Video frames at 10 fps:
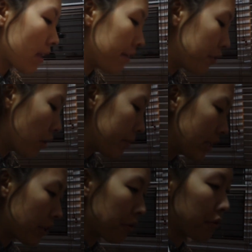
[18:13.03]
If you want me
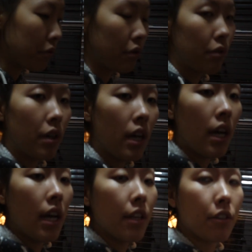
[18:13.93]
to go through
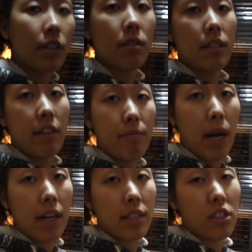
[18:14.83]
the Christmas Eve
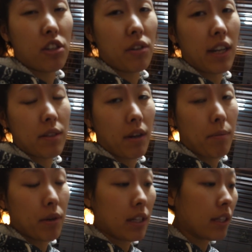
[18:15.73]
box and show you guys what I
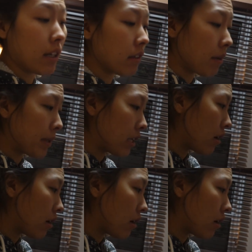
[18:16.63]
put in there, let me